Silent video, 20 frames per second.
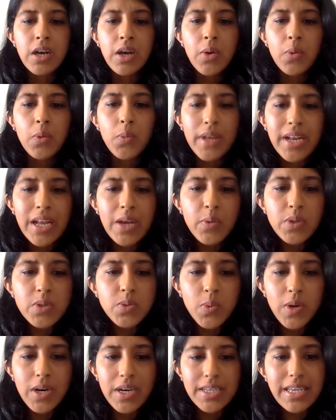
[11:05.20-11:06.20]
When I was
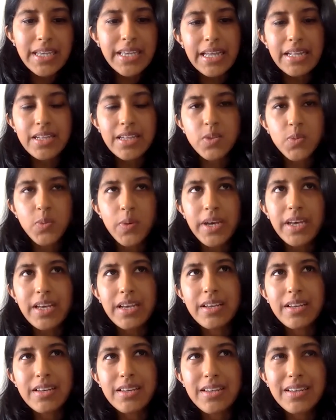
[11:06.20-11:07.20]
working elsewhere,
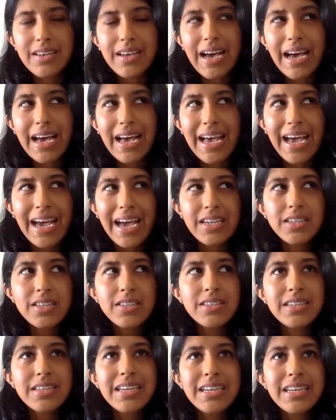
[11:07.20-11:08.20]
I
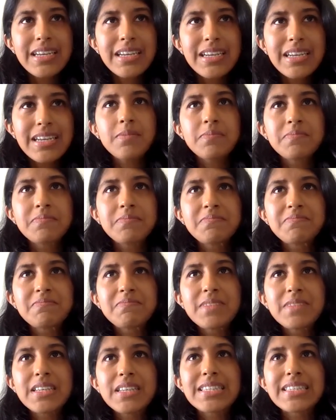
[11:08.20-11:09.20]
hadn't really
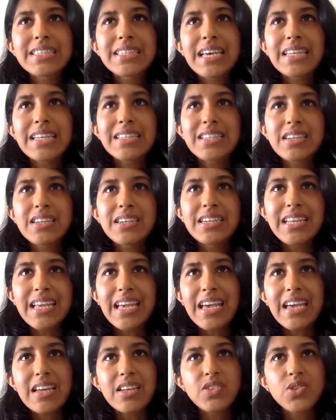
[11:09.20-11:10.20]
set a
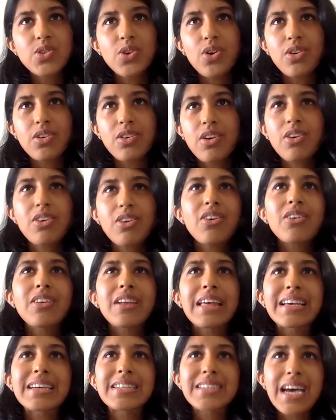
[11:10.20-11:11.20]
date on or
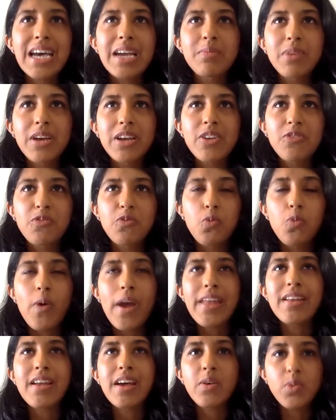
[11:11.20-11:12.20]
like a timeline of
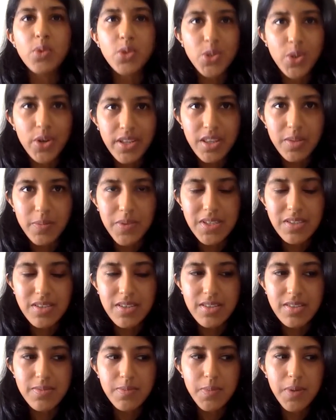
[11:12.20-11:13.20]
when I would join the
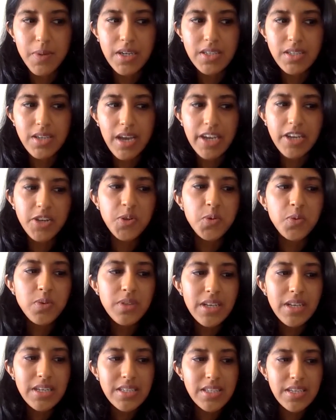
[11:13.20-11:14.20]
business, but I knew
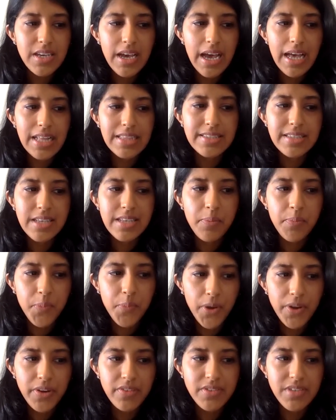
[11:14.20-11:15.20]
that at some
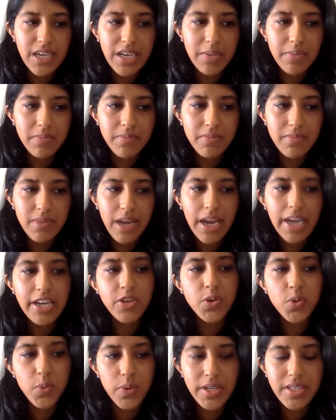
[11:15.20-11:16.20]
point of time I'd
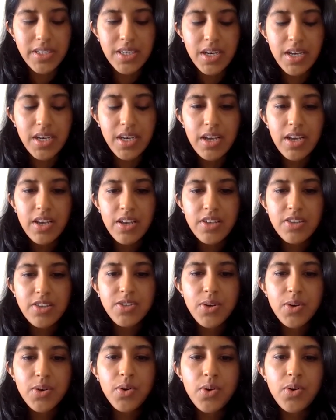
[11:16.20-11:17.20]
do it.
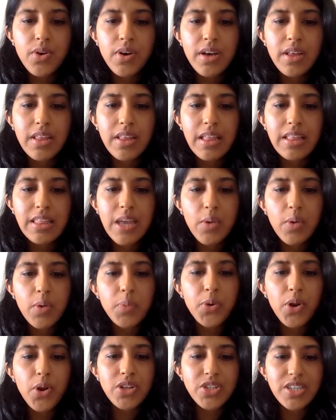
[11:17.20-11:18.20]
So there were
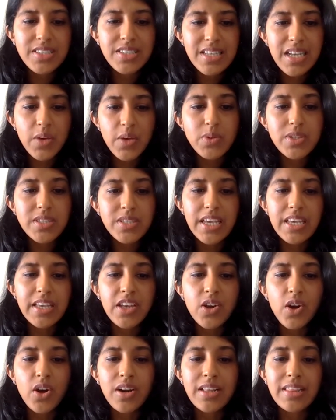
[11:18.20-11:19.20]
projects that I was
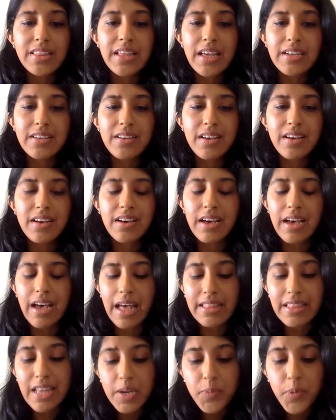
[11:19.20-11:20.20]
taking on
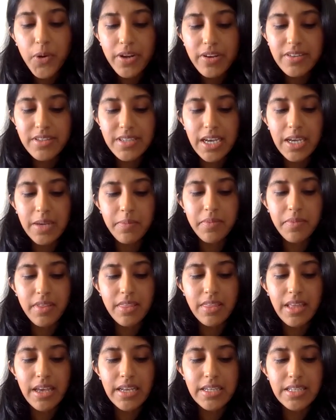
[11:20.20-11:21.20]
at that point in time
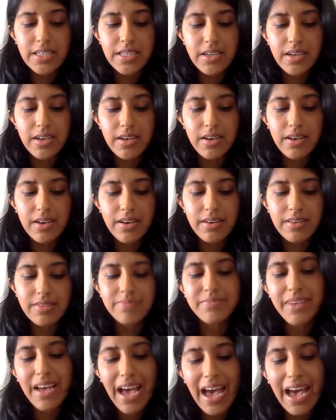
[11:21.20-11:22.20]
that
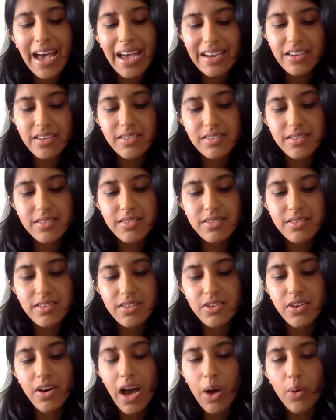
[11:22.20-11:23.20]
had
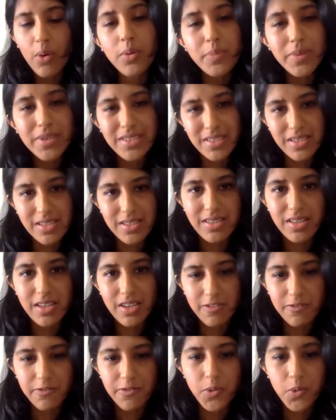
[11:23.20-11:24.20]
our business
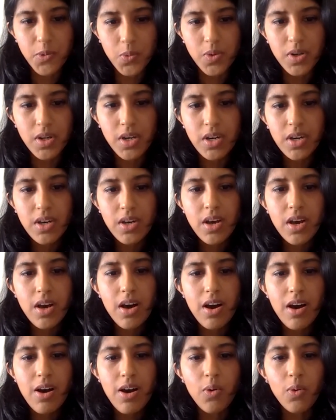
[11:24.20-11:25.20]
in view.
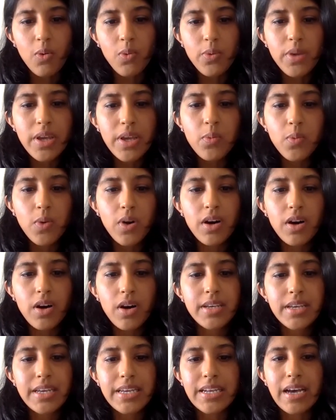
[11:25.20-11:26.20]
We
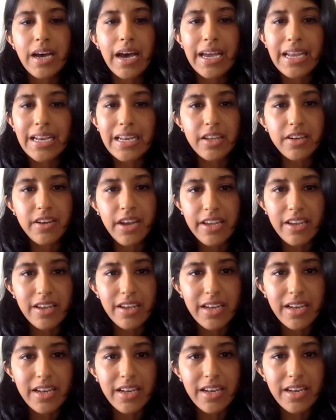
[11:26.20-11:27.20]
work in a highly
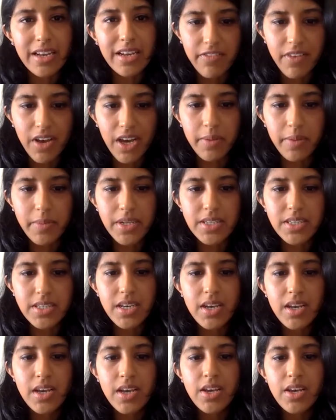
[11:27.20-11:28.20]
regulated environment,
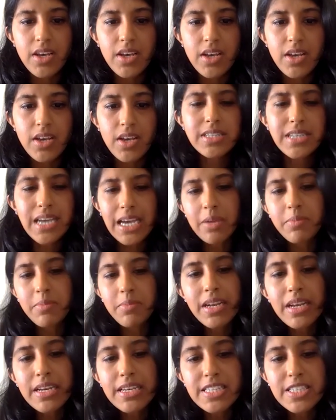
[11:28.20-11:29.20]
so the time
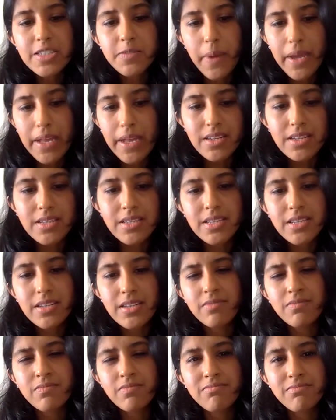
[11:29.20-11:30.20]
that I spent
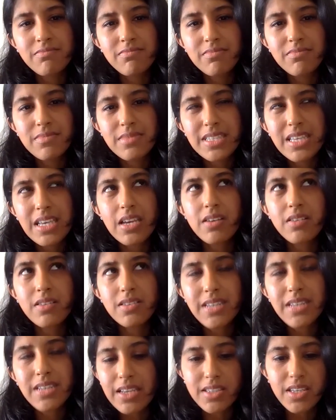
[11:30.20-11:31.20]
in say
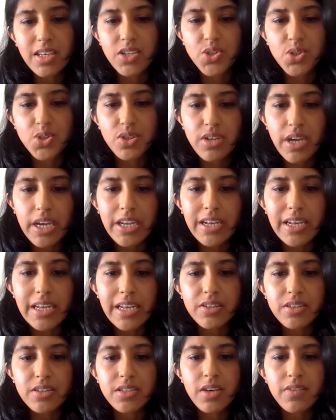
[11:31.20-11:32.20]
taxation
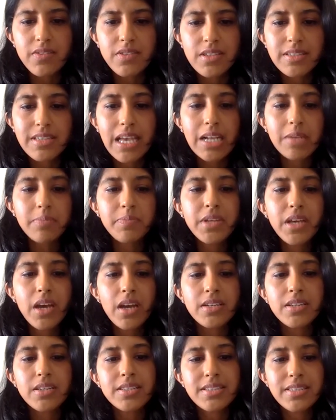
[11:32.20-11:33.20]
regulatory services helped me
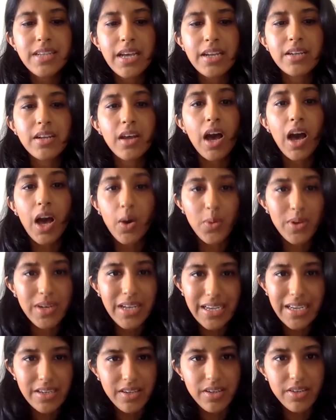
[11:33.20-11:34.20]
understand our
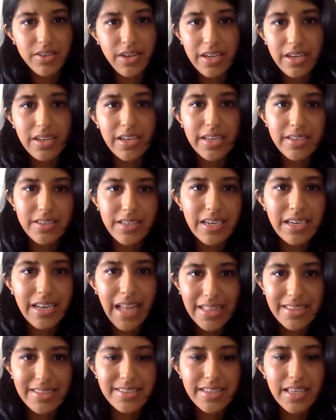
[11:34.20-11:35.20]
regulatory
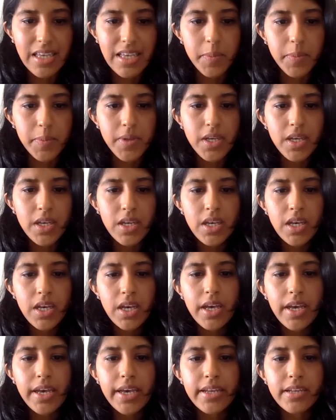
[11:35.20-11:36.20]
landscape.
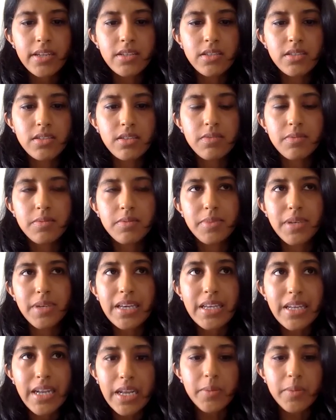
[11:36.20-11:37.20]
And being
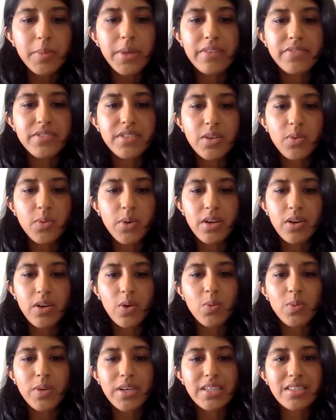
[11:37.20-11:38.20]
an NBFC, we're
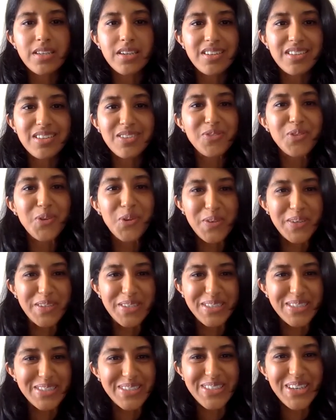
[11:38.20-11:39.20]
always under the
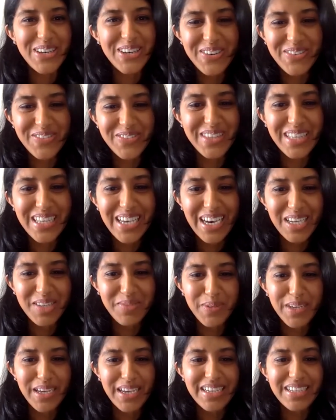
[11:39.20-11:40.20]
focus of the
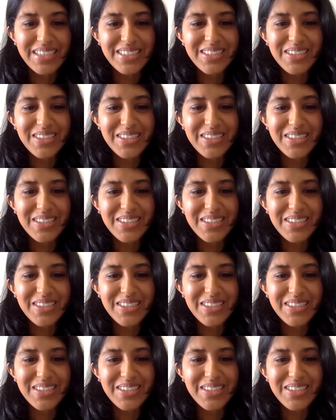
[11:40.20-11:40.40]
RBI.